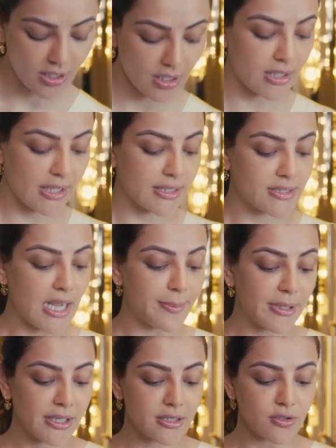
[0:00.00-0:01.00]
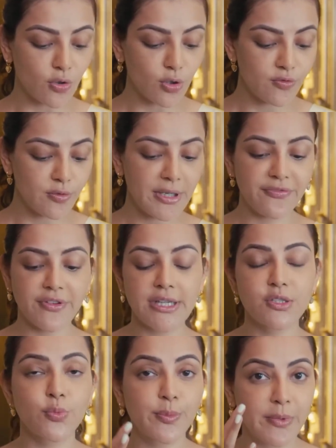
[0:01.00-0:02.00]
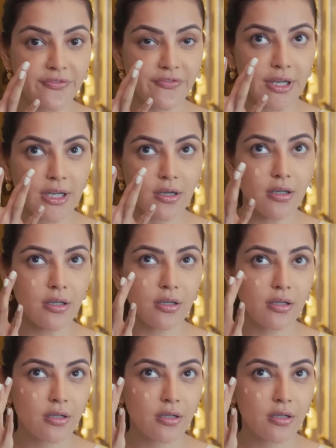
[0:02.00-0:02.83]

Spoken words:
I like dabbing it all over my face with my finger.